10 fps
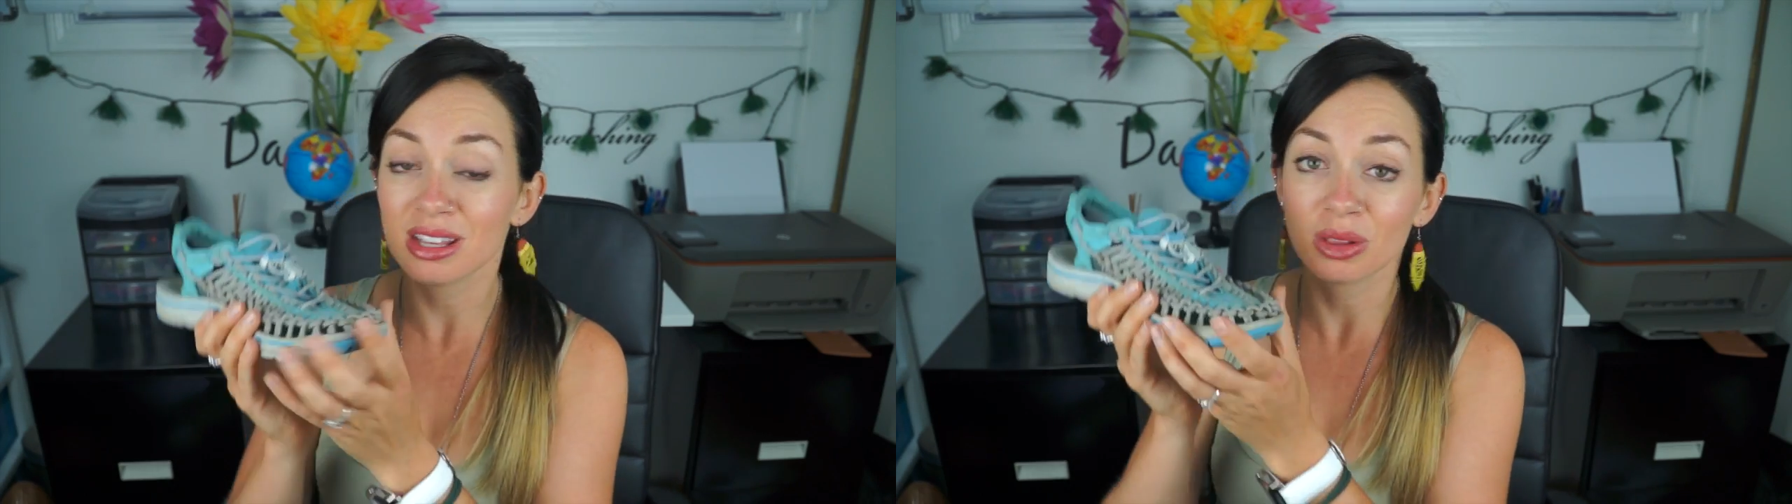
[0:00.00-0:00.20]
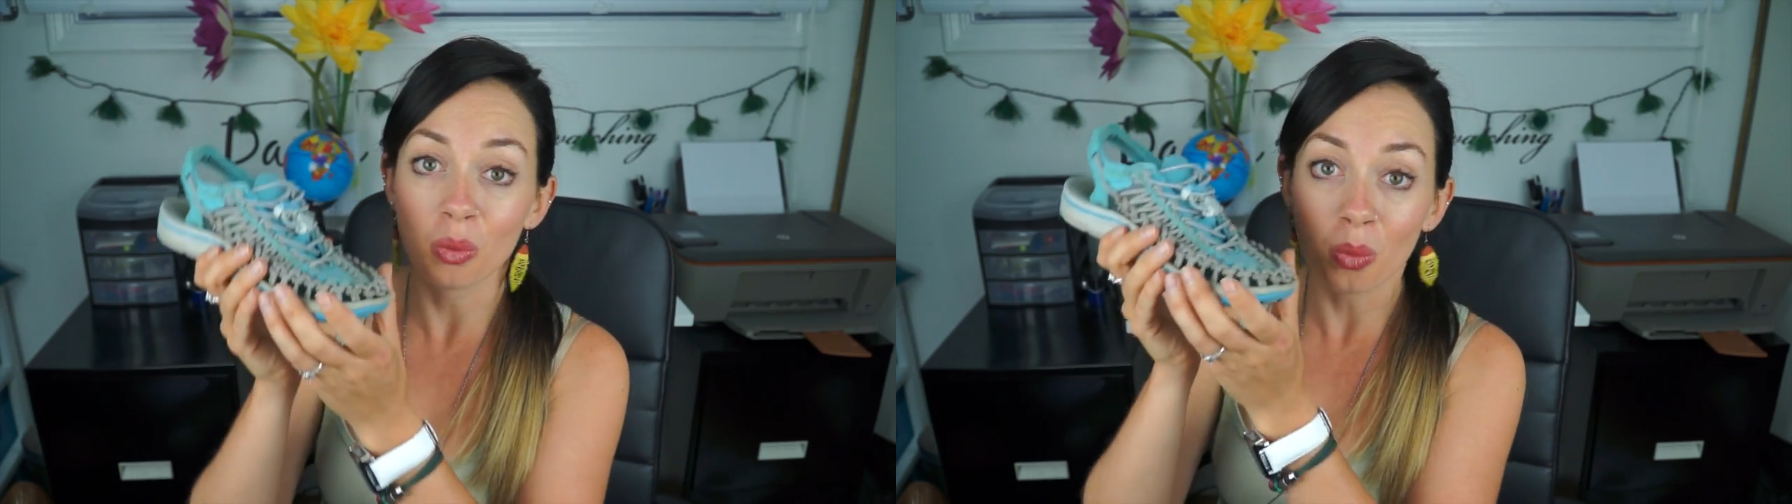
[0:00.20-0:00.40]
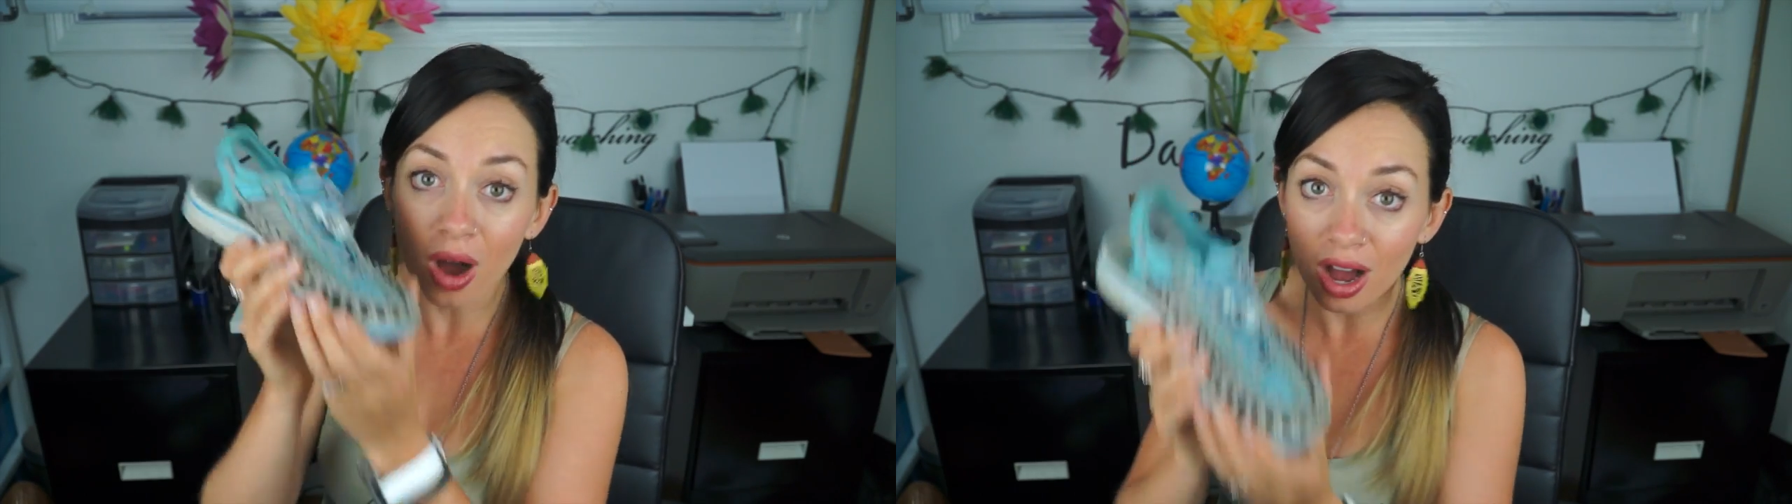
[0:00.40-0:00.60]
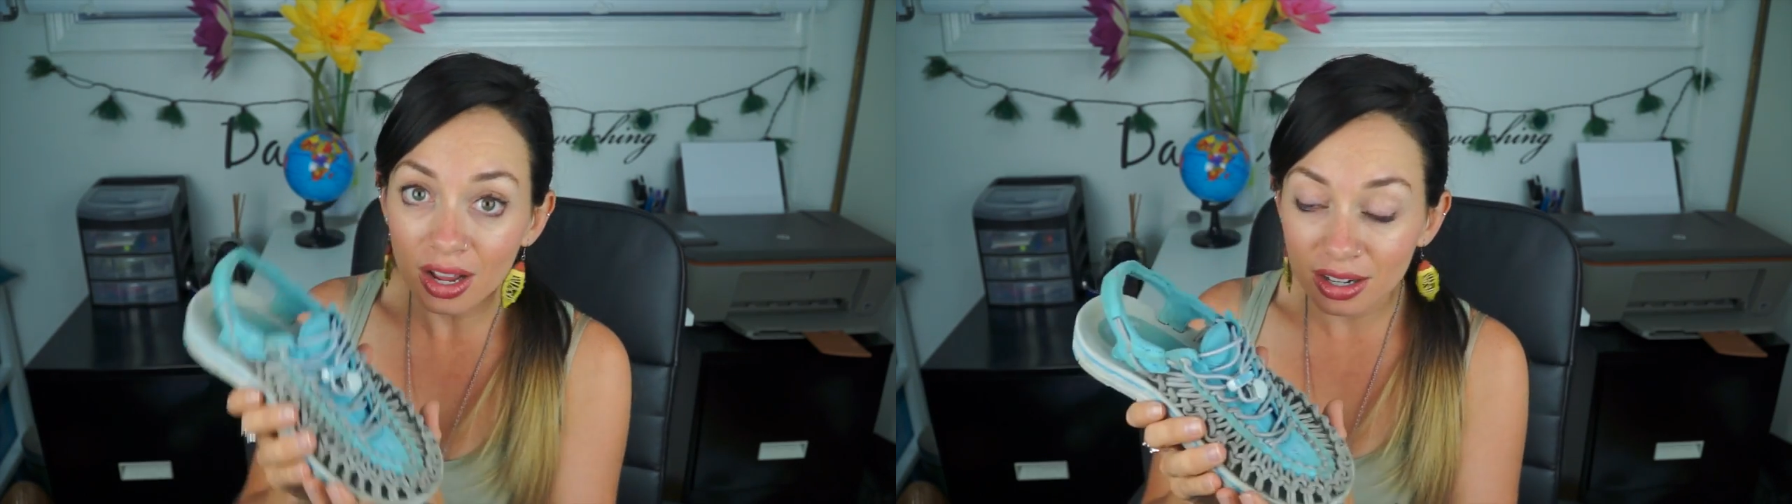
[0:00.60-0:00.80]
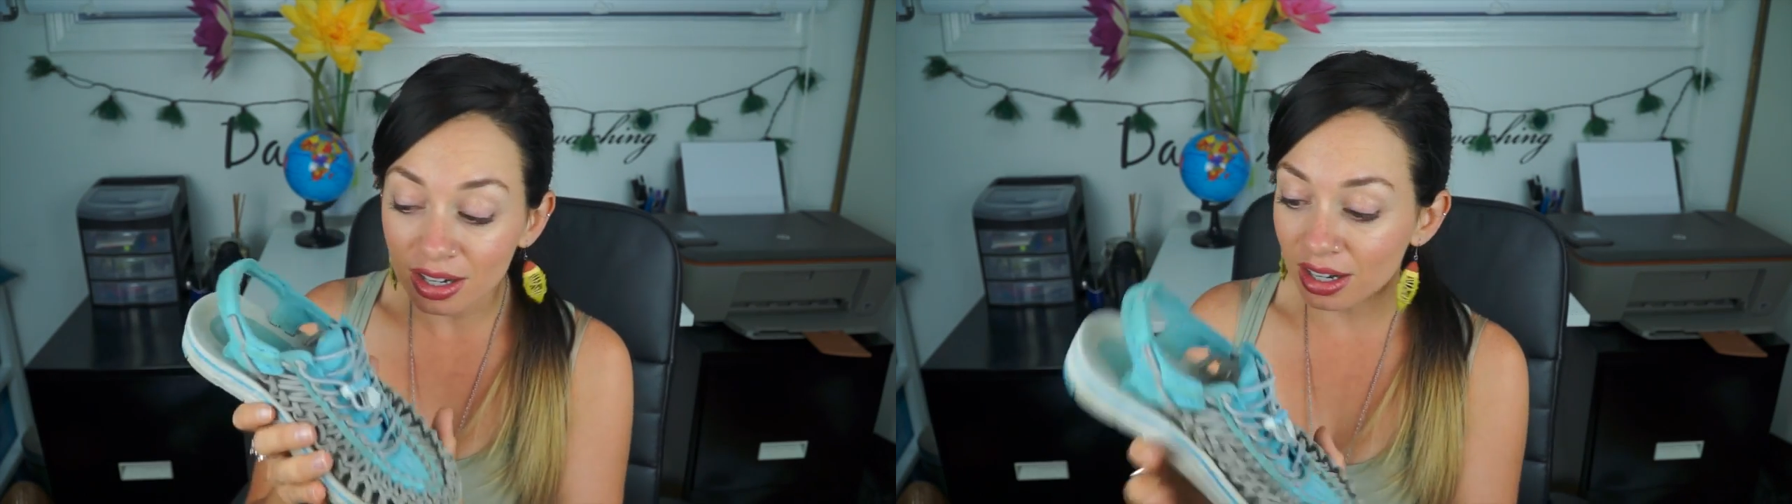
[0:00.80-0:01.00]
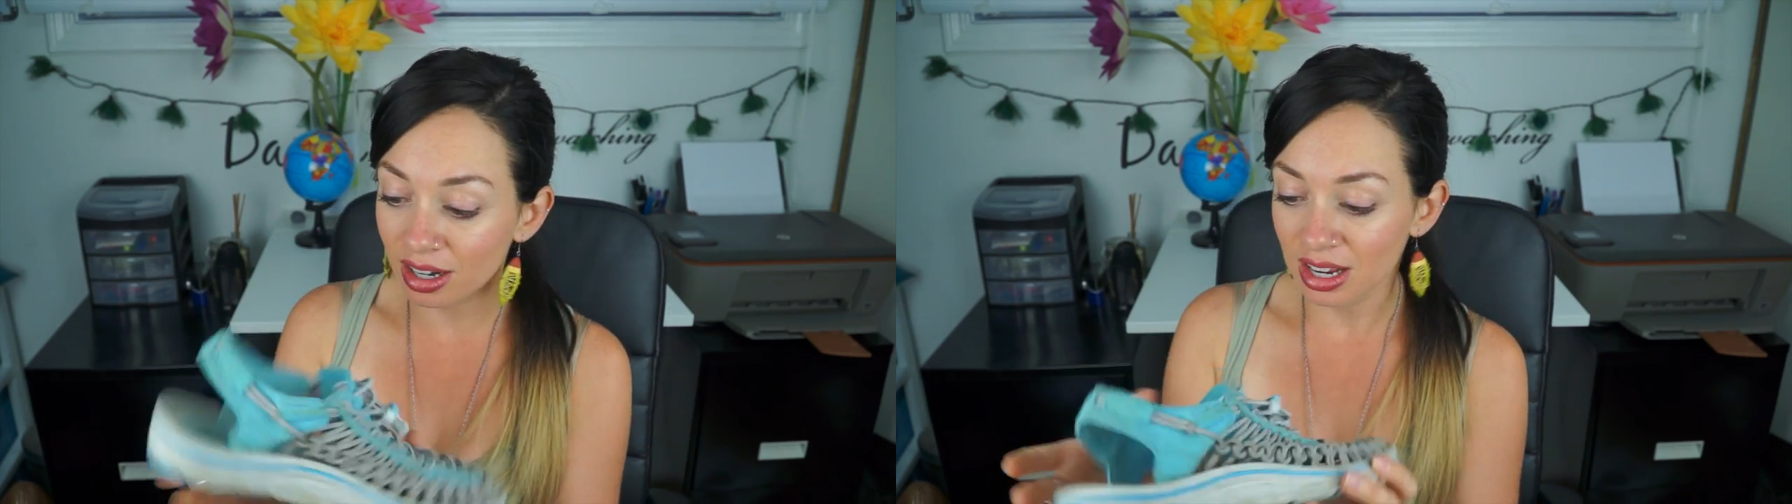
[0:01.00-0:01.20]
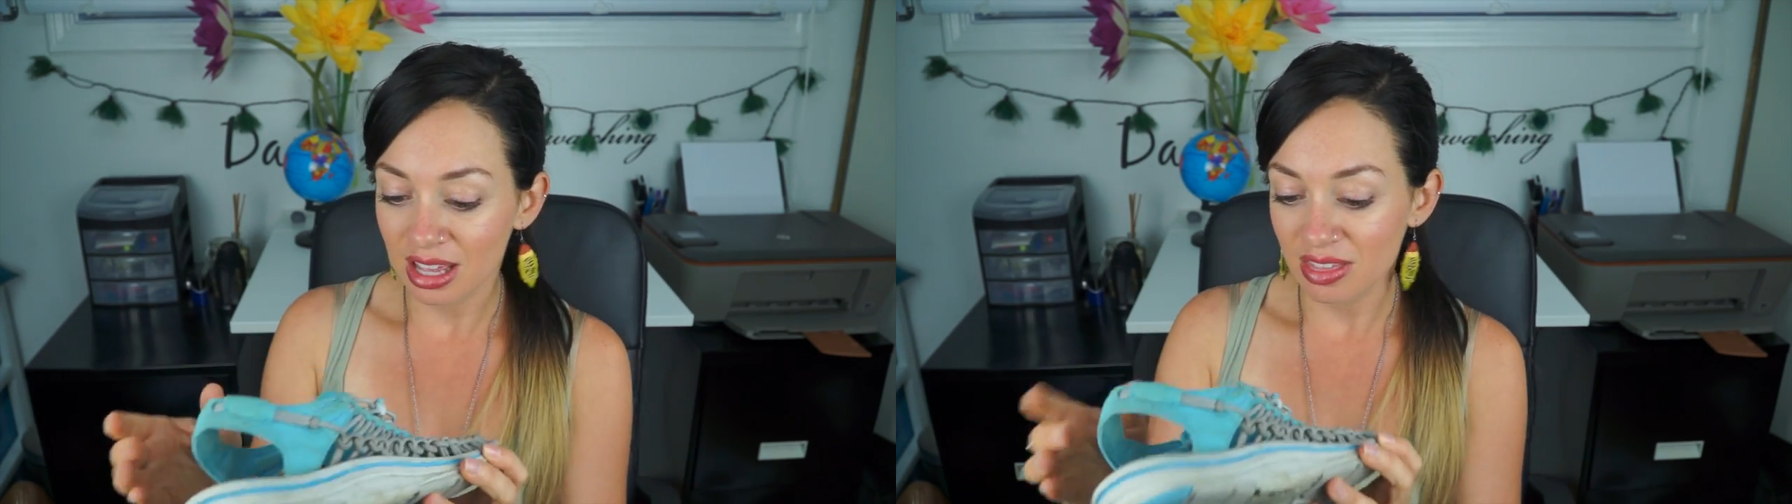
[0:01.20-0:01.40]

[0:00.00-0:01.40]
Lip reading: in the water,